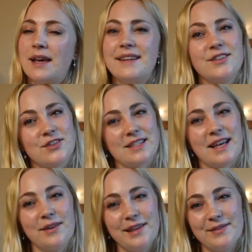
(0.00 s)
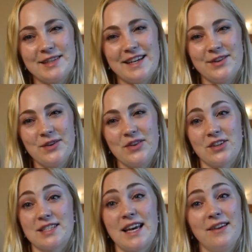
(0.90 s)
Interesting. I'd love to hear your
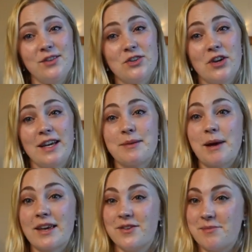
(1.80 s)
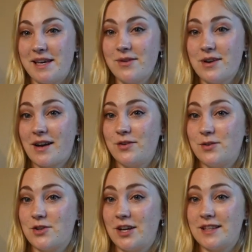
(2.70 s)
thoughts. Have you tried Macrobay or have you
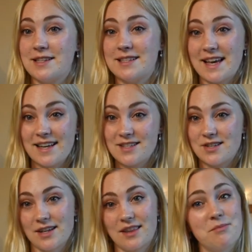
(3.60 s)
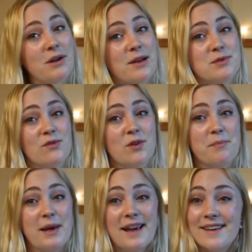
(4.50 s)
tried this cask strength? Perhaps you've
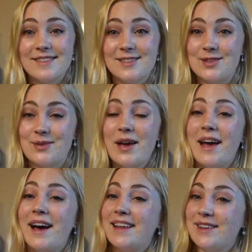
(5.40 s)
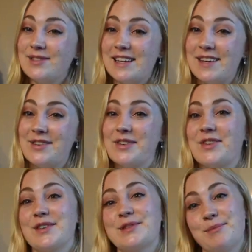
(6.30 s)
compared the two. I'd love to hear your
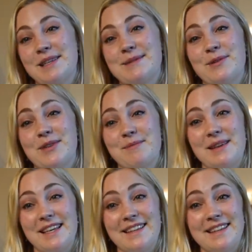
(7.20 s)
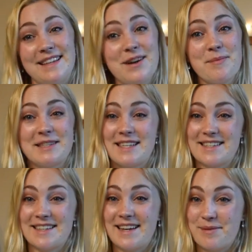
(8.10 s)
thoughts. Please put them in the comment
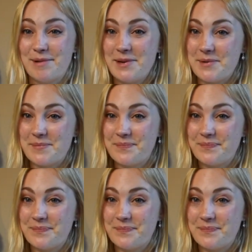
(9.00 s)
section here below.